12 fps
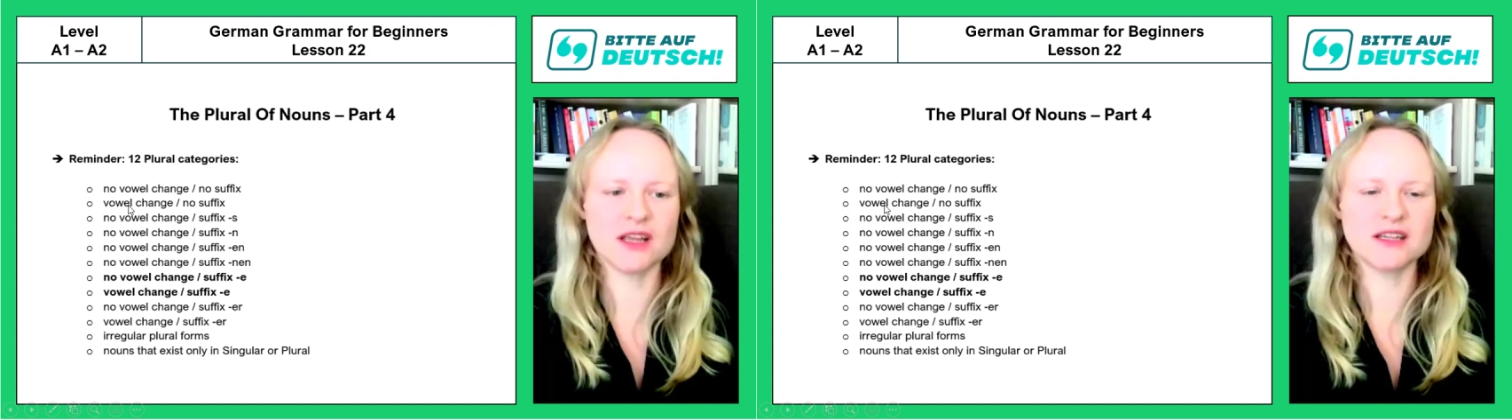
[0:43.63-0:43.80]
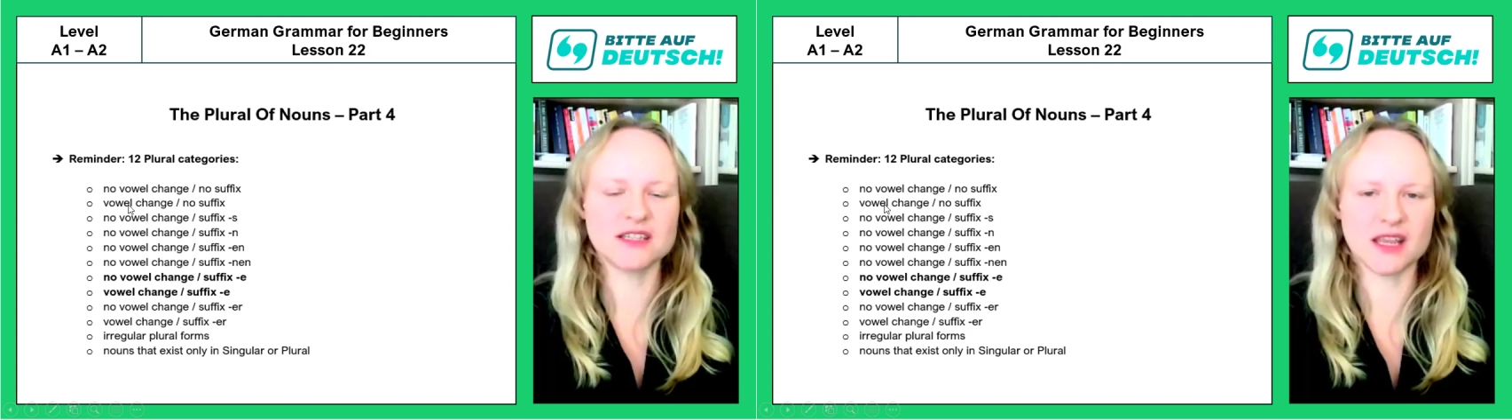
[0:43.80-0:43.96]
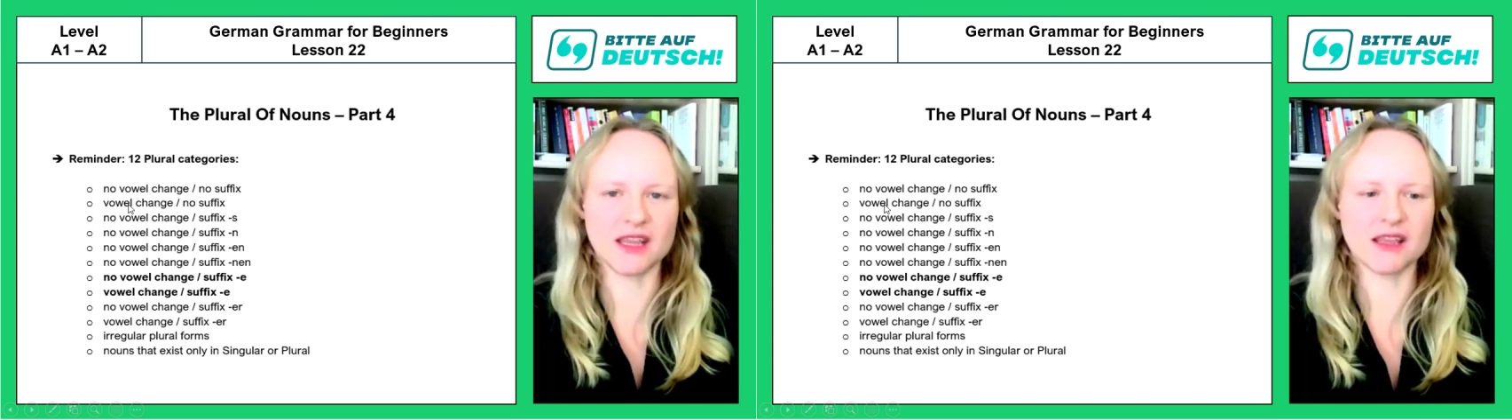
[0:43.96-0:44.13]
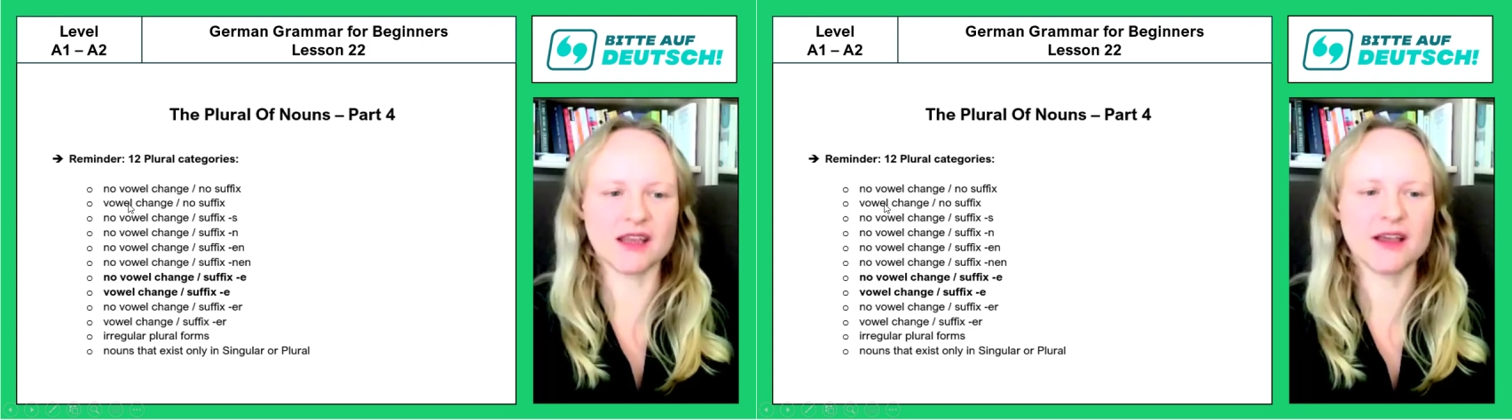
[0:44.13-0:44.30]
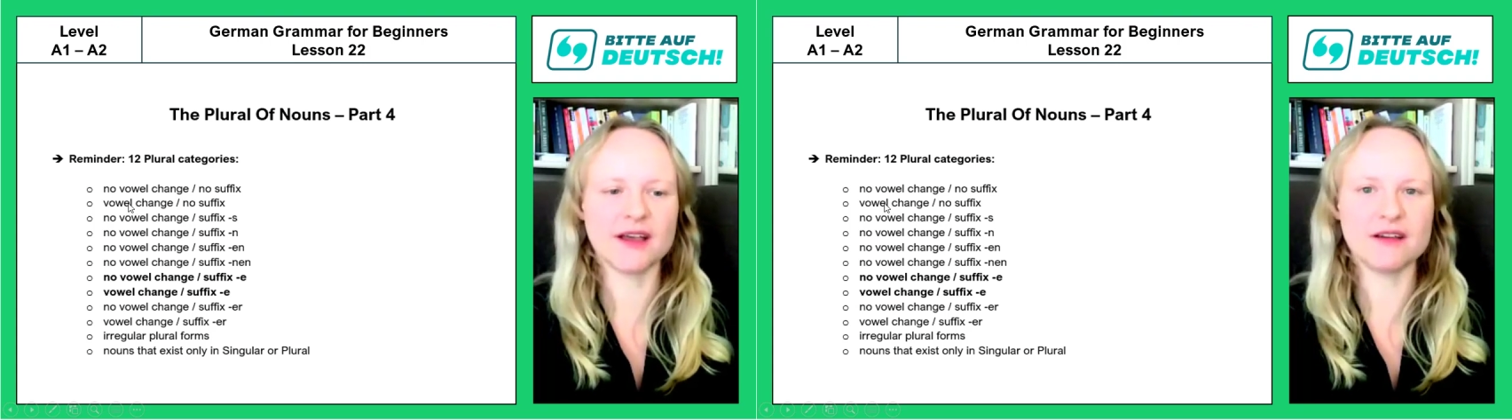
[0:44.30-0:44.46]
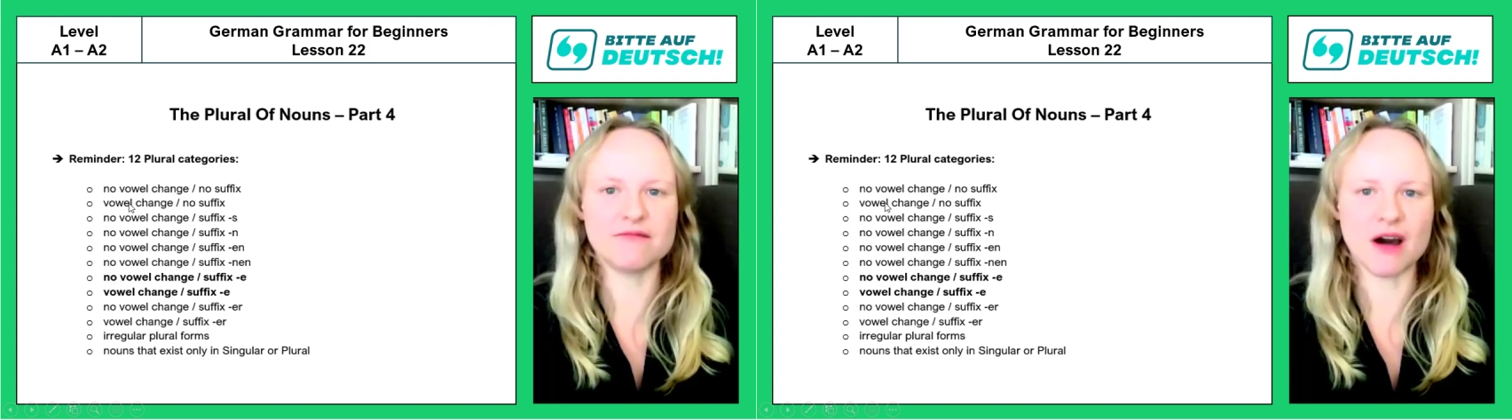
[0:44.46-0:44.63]
take
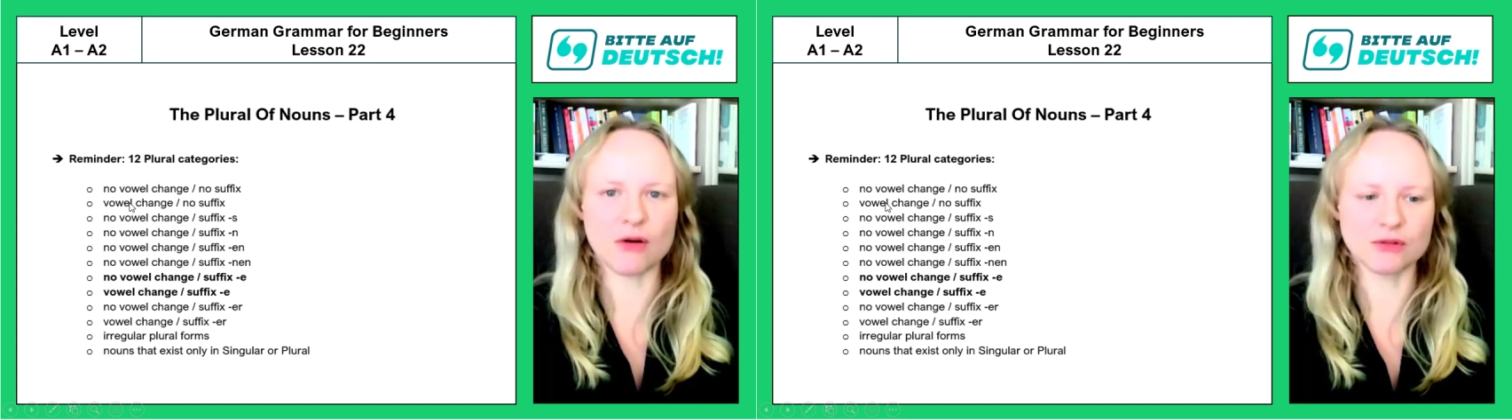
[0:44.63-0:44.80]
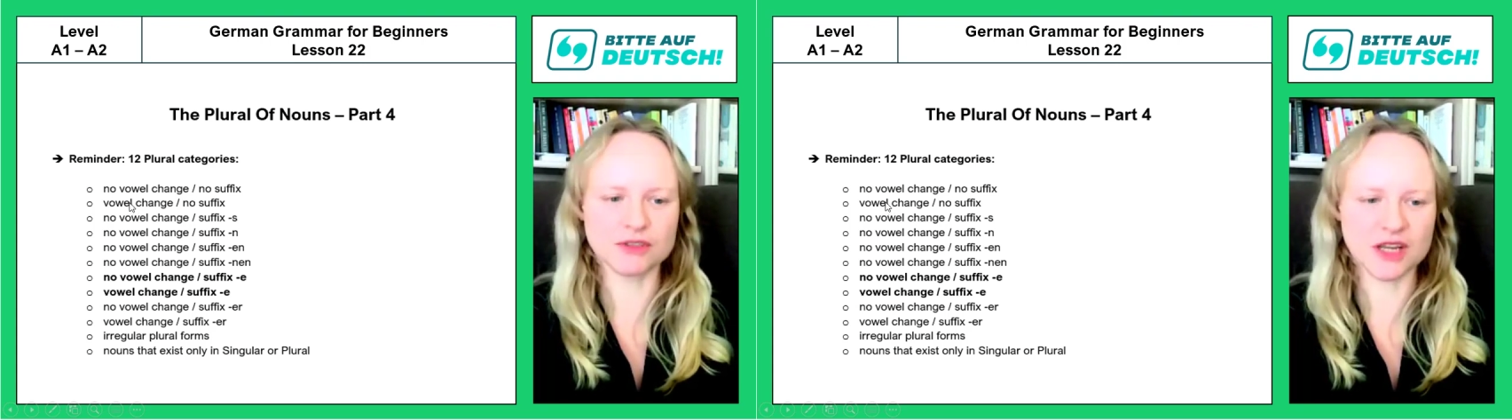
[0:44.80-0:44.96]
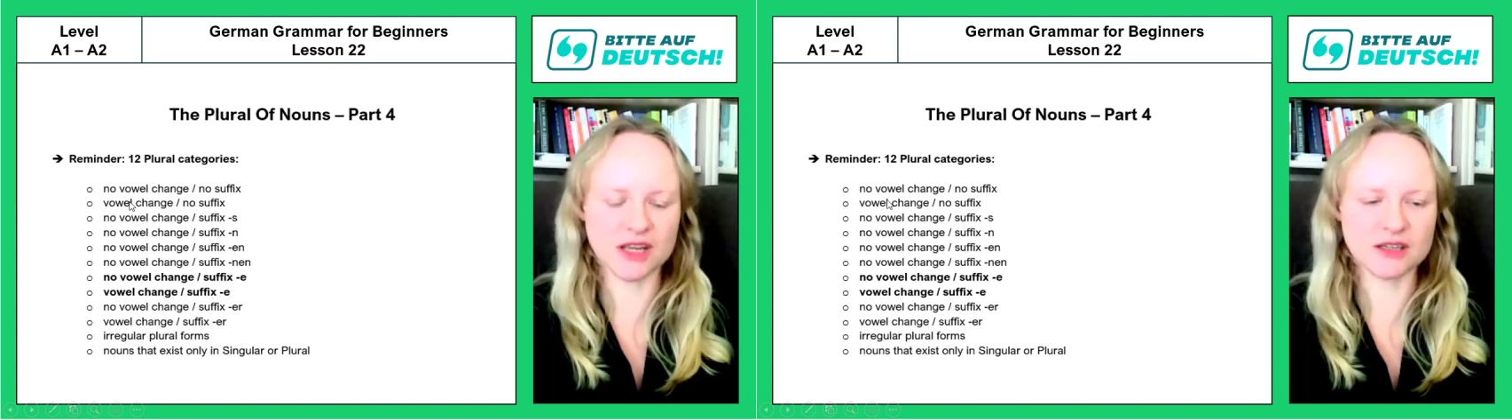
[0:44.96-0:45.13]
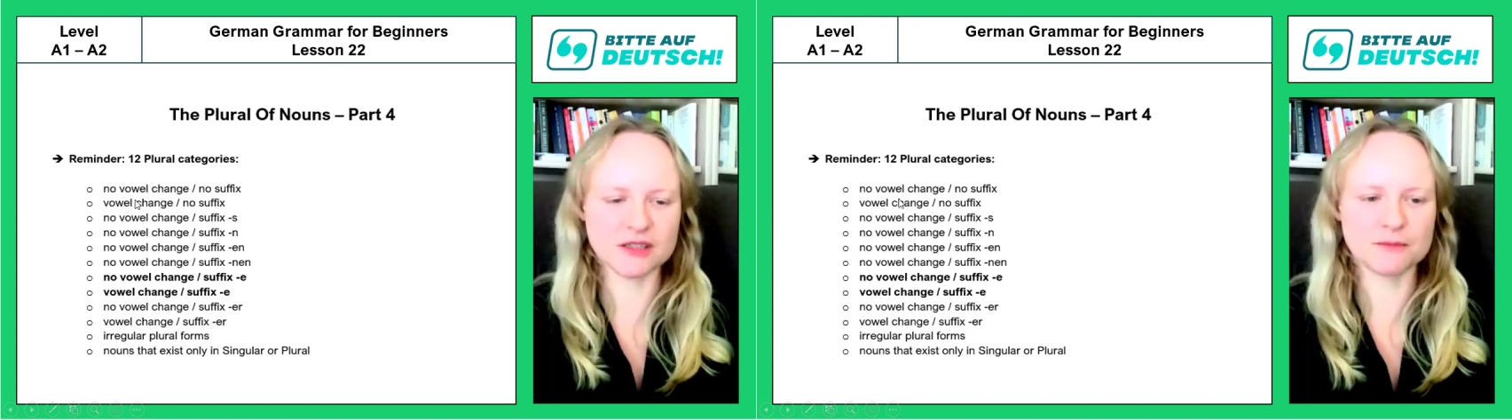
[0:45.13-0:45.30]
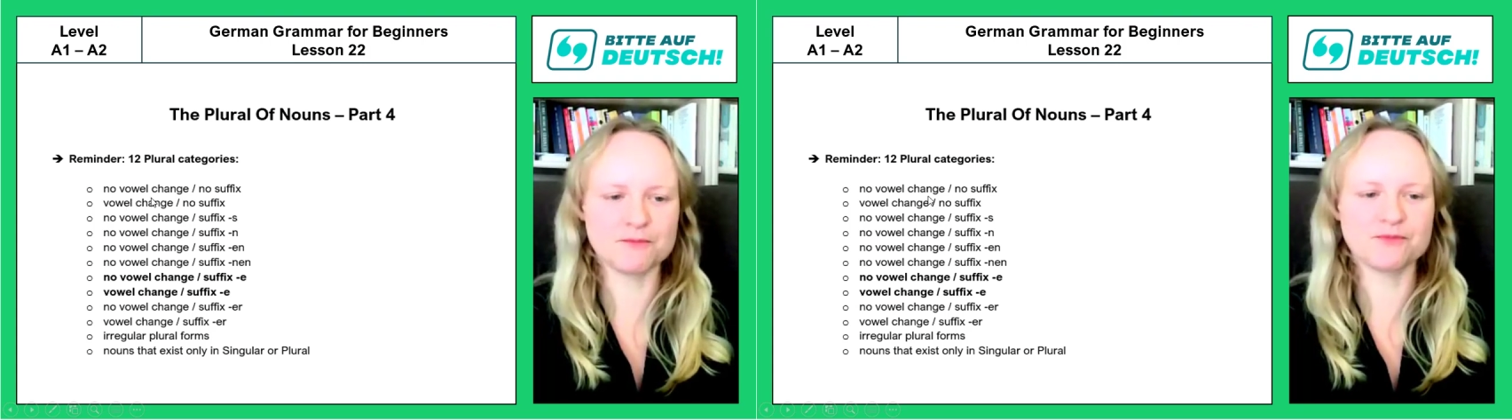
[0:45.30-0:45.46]
a vowel change.